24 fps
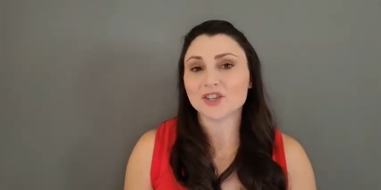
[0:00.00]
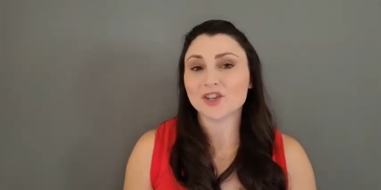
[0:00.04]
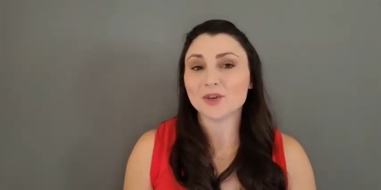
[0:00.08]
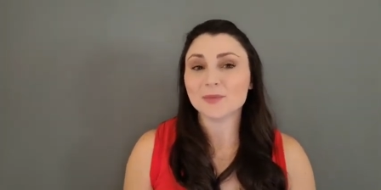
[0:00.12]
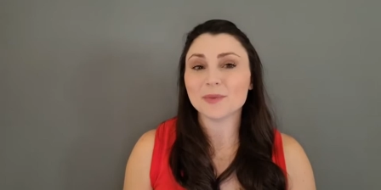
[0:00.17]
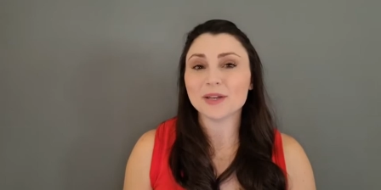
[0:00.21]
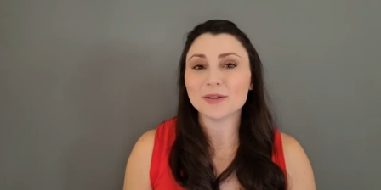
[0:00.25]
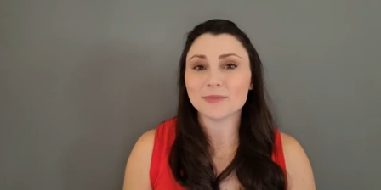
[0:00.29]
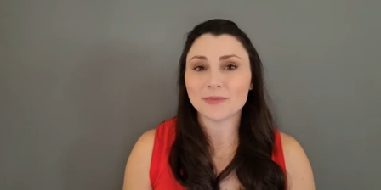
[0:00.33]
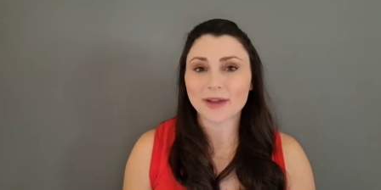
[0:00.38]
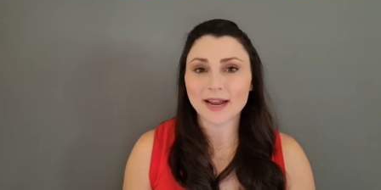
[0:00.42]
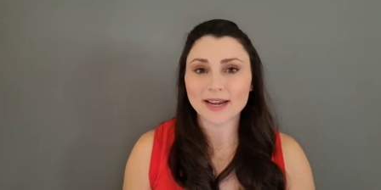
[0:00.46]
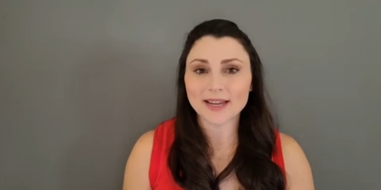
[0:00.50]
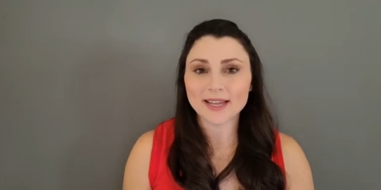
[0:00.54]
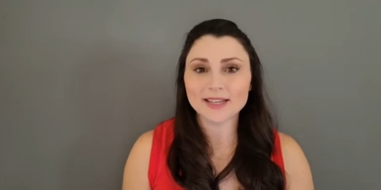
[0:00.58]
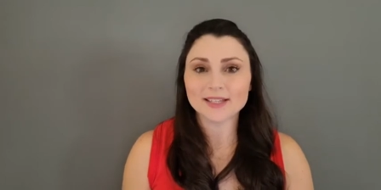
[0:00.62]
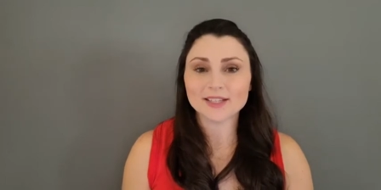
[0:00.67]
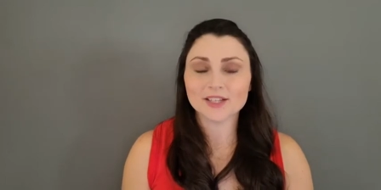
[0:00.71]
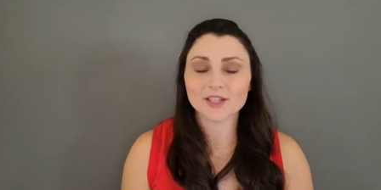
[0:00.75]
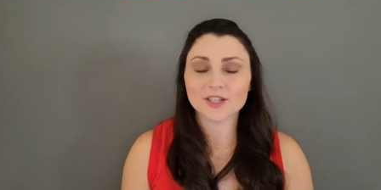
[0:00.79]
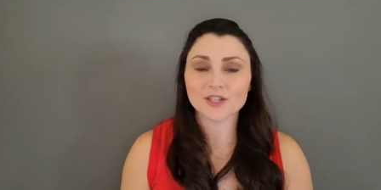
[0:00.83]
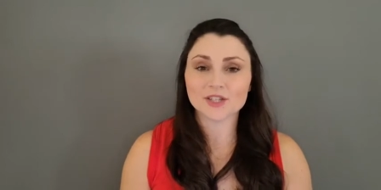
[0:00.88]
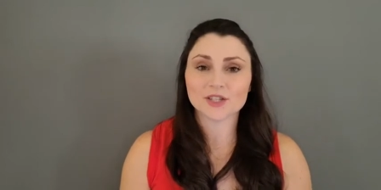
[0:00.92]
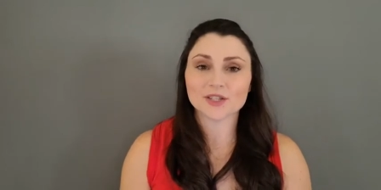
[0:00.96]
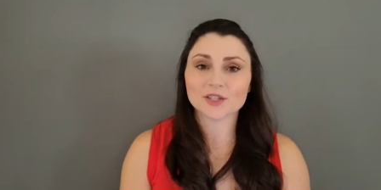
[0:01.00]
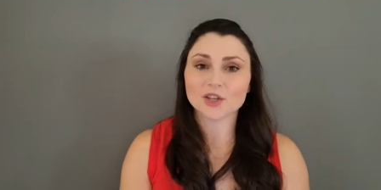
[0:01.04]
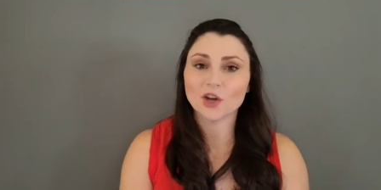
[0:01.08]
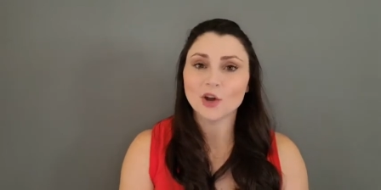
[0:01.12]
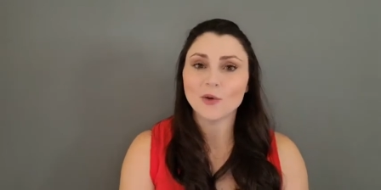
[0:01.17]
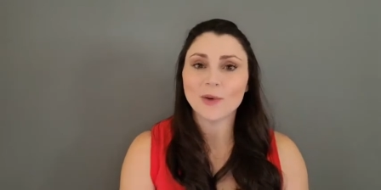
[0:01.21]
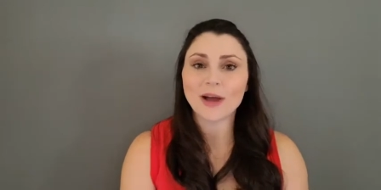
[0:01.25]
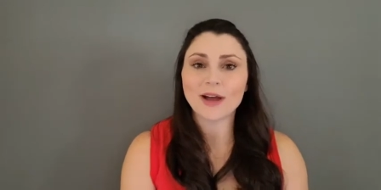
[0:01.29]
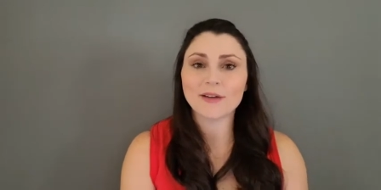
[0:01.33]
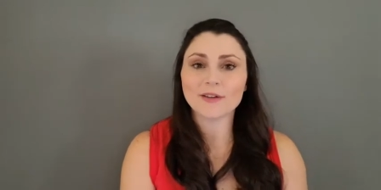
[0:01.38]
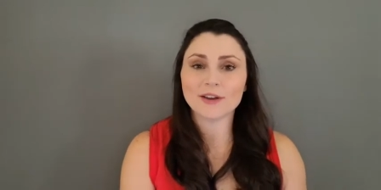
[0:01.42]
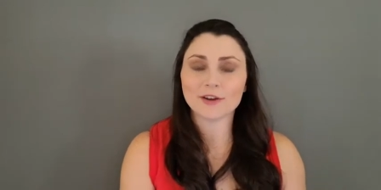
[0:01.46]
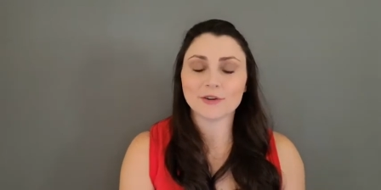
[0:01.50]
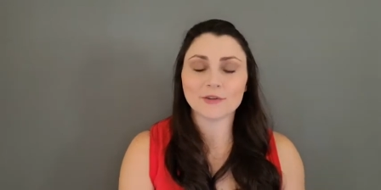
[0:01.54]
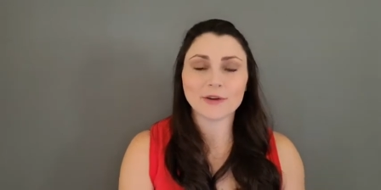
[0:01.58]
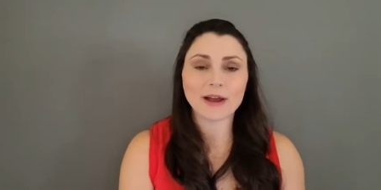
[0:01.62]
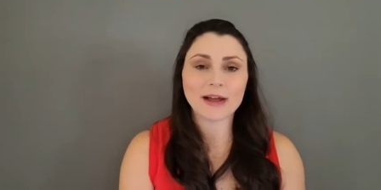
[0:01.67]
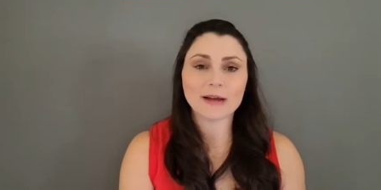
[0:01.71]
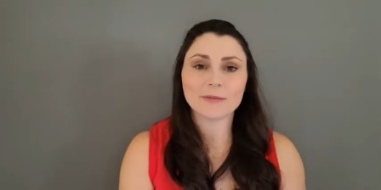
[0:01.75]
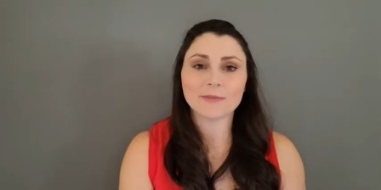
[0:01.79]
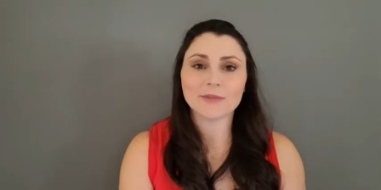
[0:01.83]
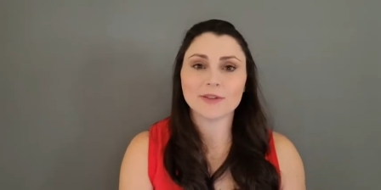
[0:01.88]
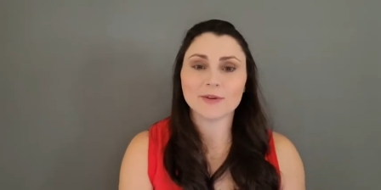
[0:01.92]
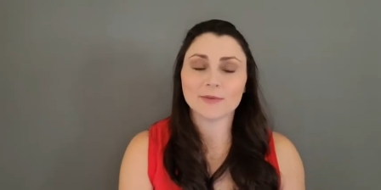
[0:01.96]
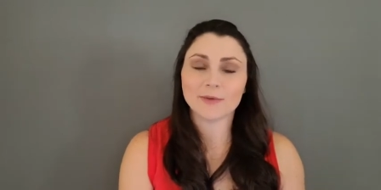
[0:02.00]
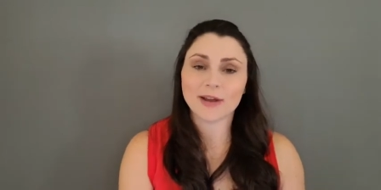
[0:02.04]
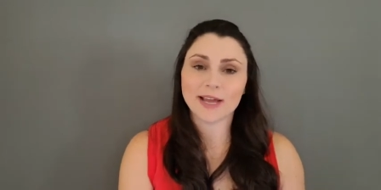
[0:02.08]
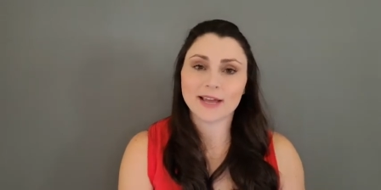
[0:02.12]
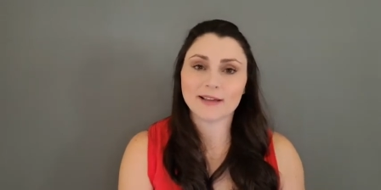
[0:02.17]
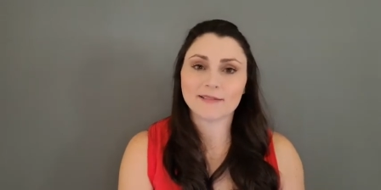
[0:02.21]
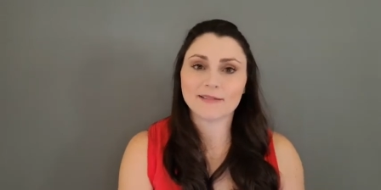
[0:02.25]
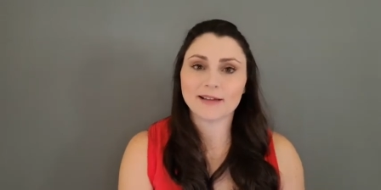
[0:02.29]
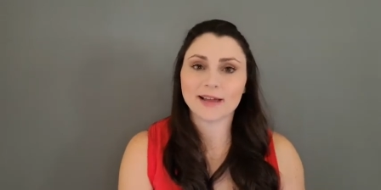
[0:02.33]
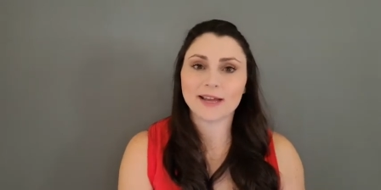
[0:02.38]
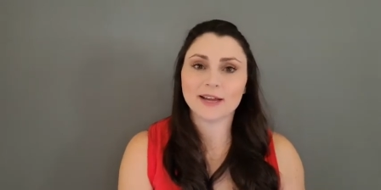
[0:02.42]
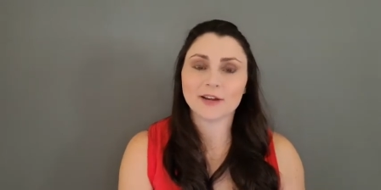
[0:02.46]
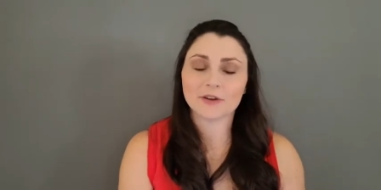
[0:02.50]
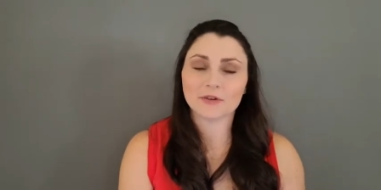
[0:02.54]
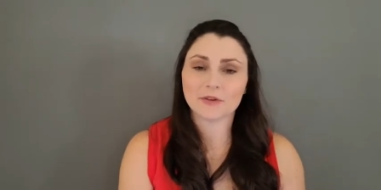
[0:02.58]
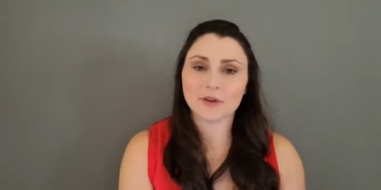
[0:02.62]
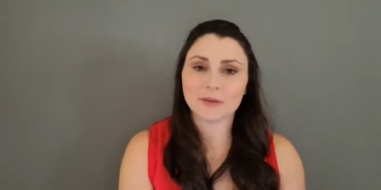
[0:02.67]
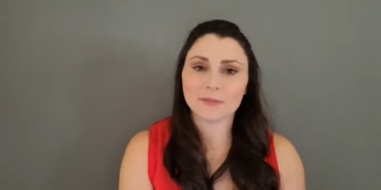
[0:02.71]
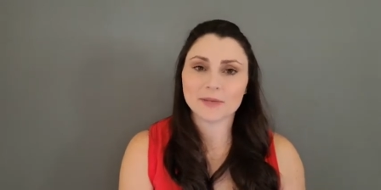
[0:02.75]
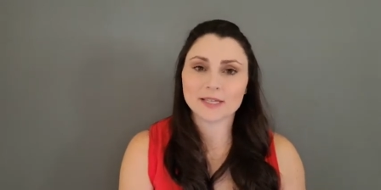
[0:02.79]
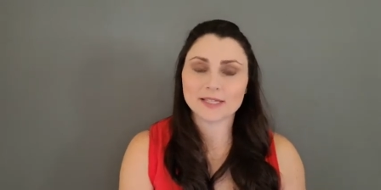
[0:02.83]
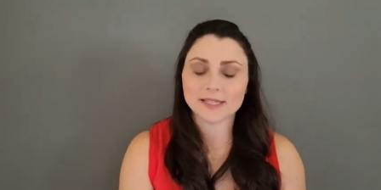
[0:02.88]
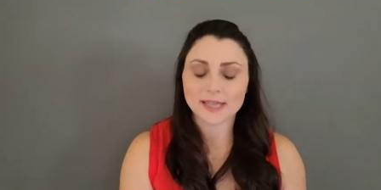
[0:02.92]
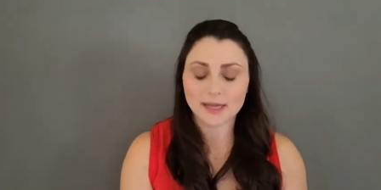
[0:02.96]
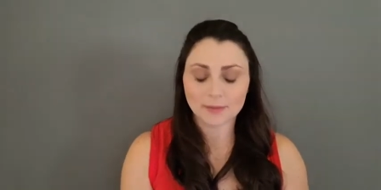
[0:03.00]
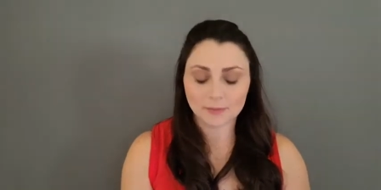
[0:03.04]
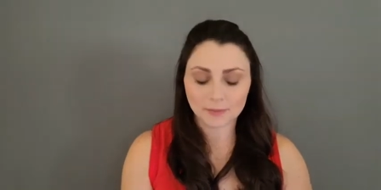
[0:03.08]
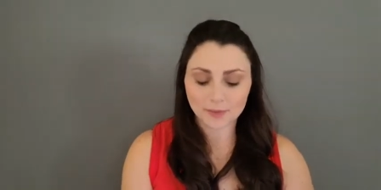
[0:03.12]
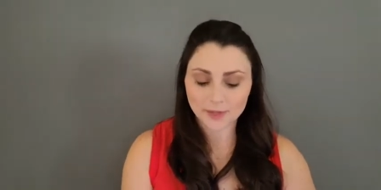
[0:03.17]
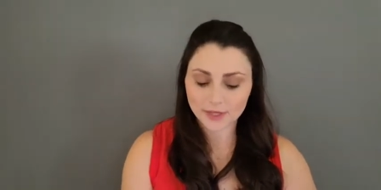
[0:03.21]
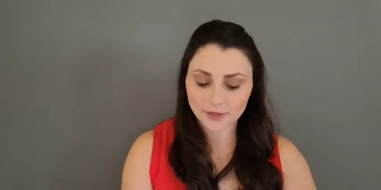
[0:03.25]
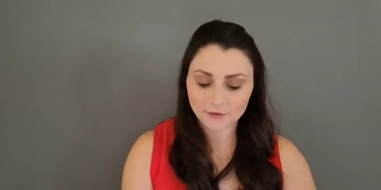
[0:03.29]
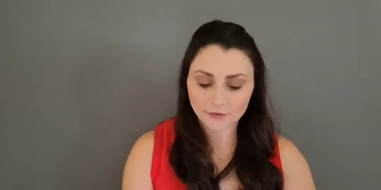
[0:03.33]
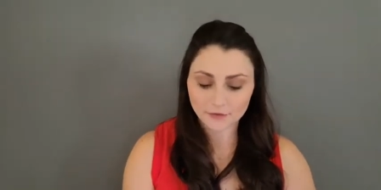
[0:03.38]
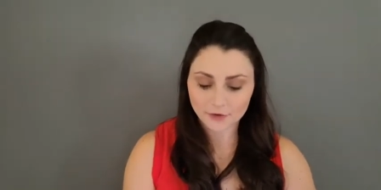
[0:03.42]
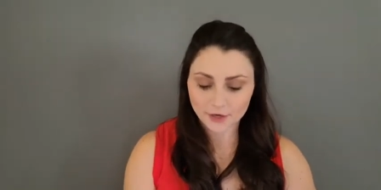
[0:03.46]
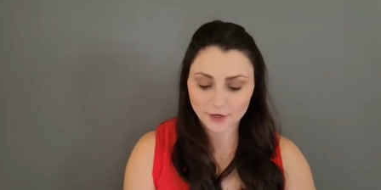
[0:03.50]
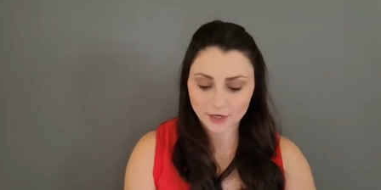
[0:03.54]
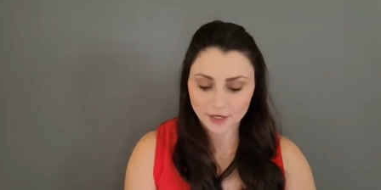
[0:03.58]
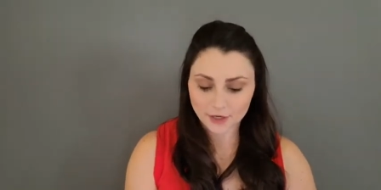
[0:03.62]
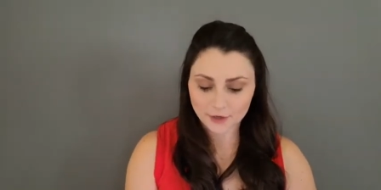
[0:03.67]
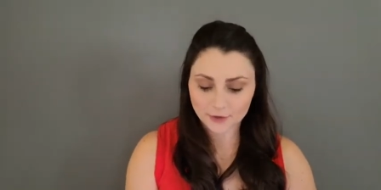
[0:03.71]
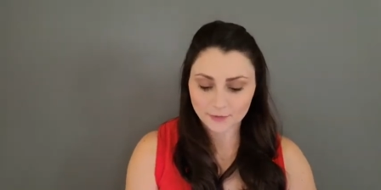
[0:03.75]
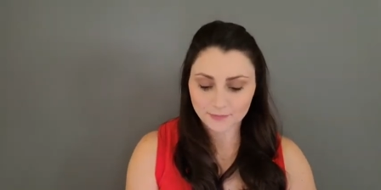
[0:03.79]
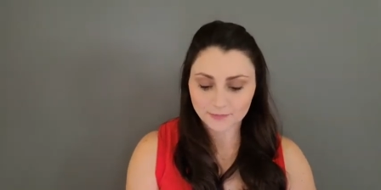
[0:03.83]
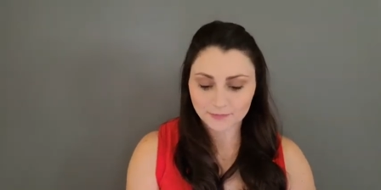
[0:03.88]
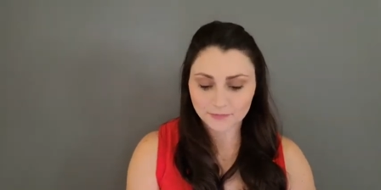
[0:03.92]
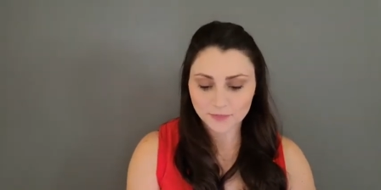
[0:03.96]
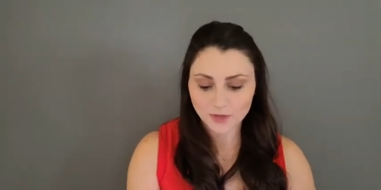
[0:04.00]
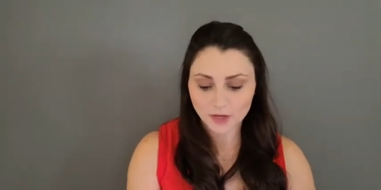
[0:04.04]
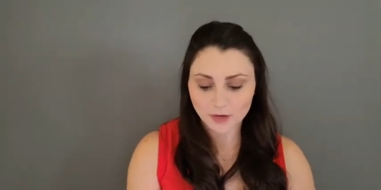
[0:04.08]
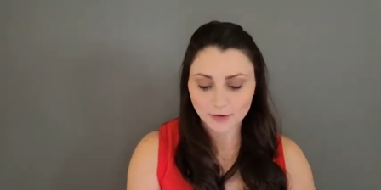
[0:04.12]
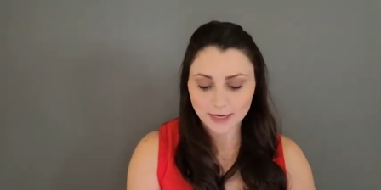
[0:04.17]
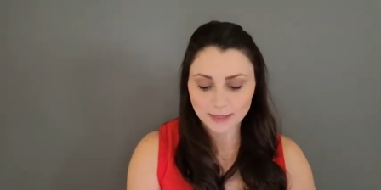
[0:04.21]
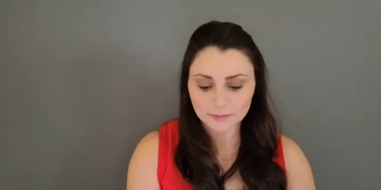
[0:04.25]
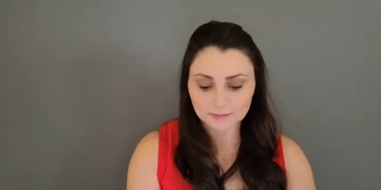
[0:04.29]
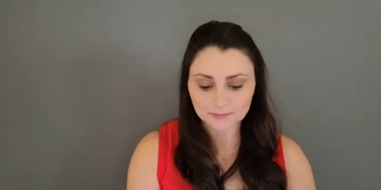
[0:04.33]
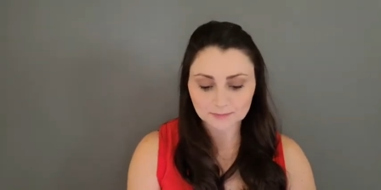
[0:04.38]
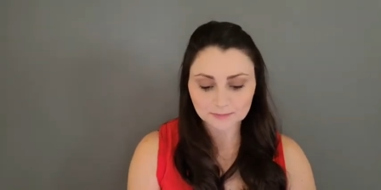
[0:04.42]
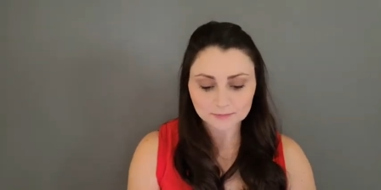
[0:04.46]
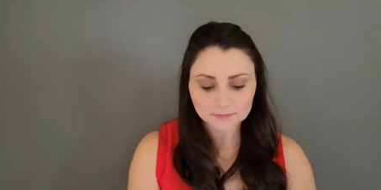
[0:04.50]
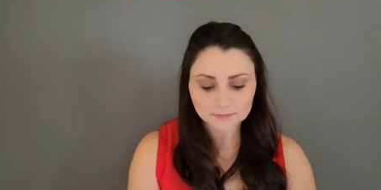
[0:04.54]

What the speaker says: you'll be ready to just go out and grab the right client agreement template for you. All right.